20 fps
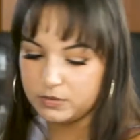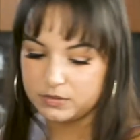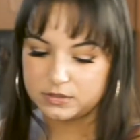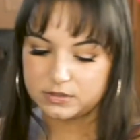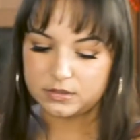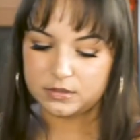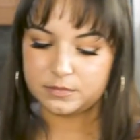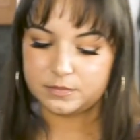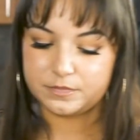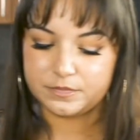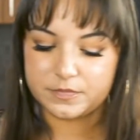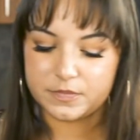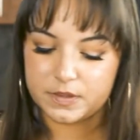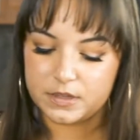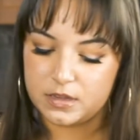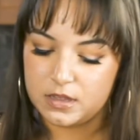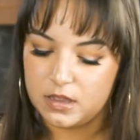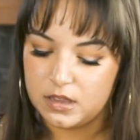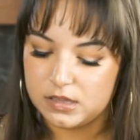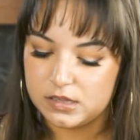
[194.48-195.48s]
out with some
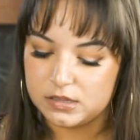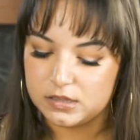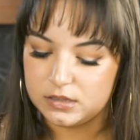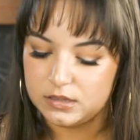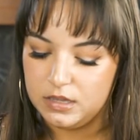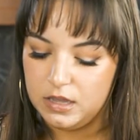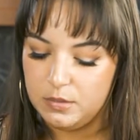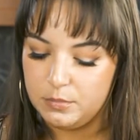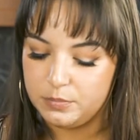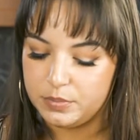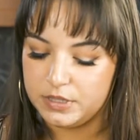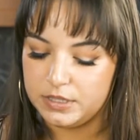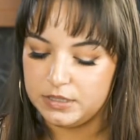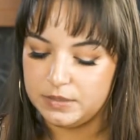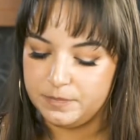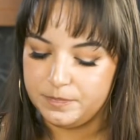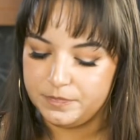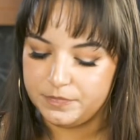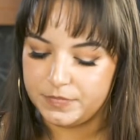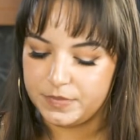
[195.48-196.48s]

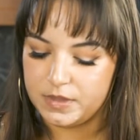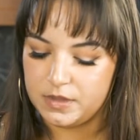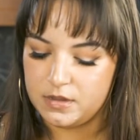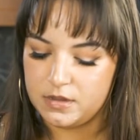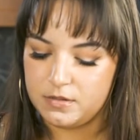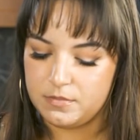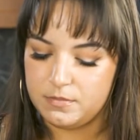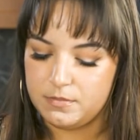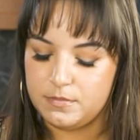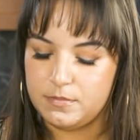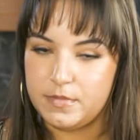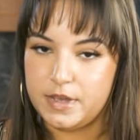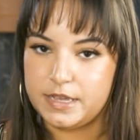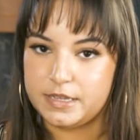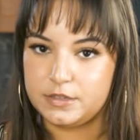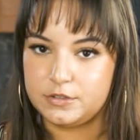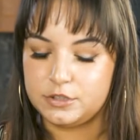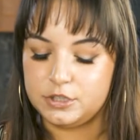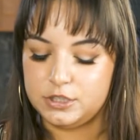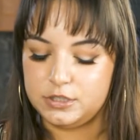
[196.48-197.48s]
lumpy
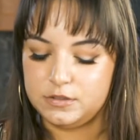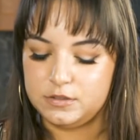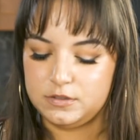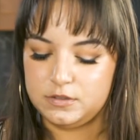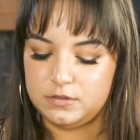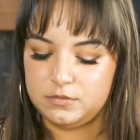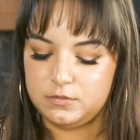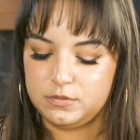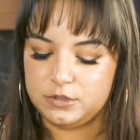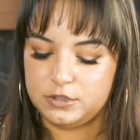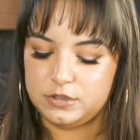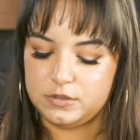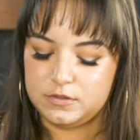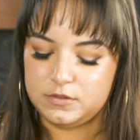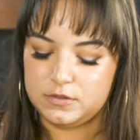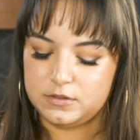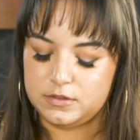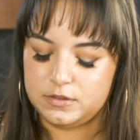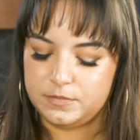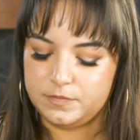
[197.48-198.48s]
mac and cheese, which
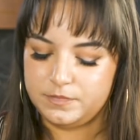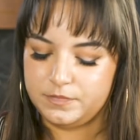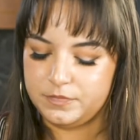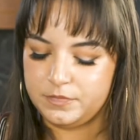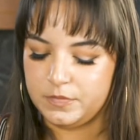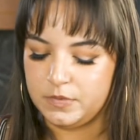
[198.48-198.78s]
is